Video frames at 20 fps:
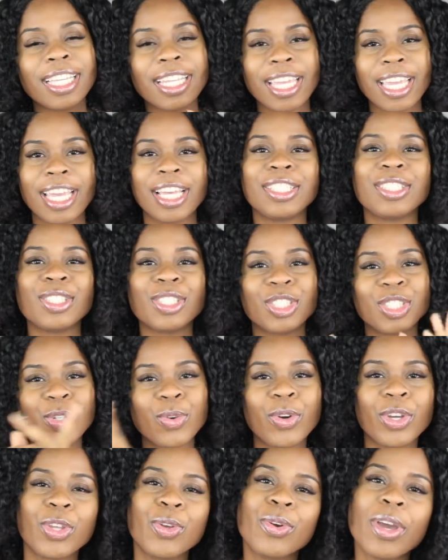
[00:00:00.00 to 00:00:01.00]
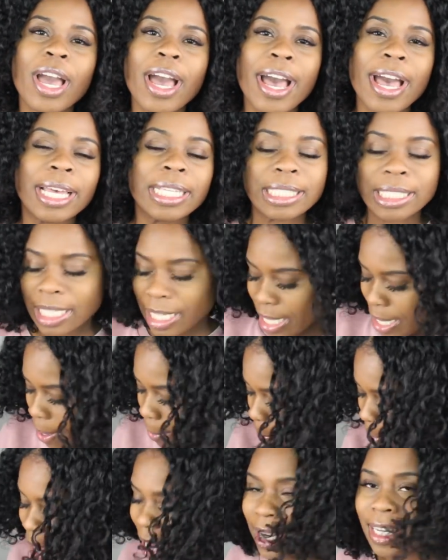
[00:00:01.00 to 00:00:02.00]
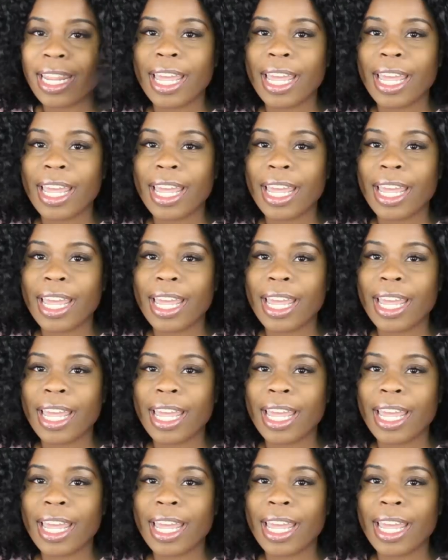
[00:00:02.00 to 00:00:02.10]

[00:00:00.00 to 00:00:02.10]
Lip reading: get into showing you guys my